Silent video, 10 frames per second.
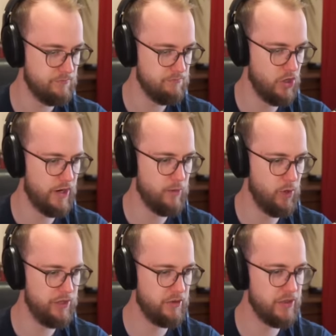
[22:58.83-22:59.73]
All right,
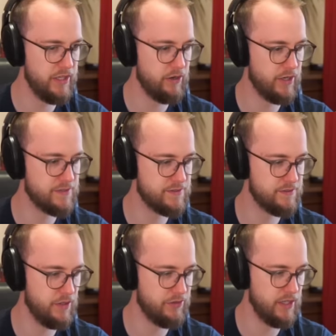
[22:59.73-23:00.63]
well, nothing here, guys.
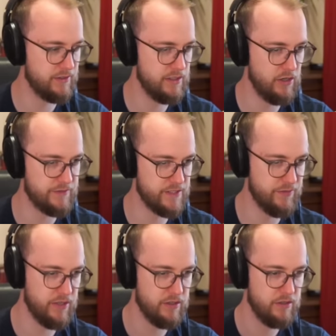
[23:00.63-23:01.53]
Nothing at the
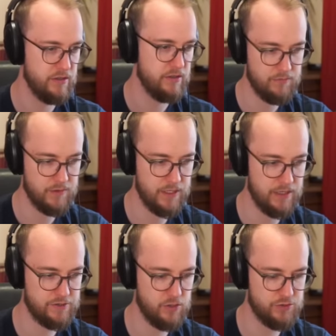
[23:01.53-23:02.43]
STV.
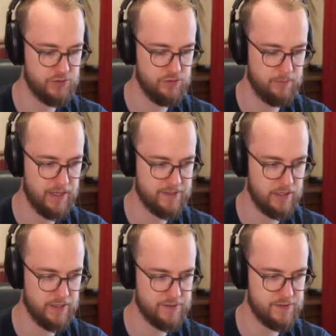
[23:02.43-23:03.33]
Let's go to Blasted
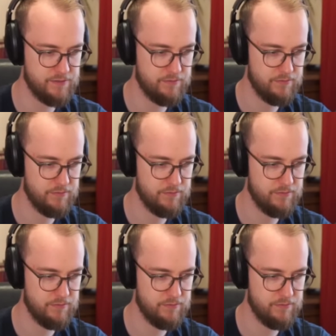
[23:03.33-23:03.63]
Lands.